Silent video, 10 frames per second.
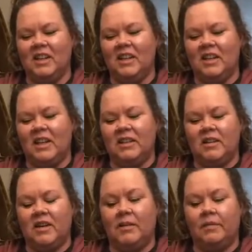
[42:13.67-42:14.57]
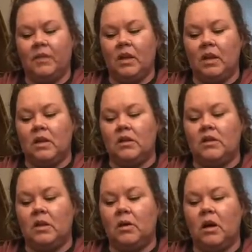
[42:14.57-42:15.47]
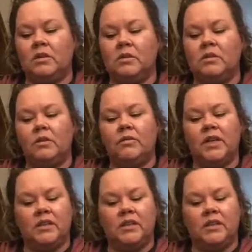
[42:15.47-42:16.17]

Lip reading: That's all right. So also don't forget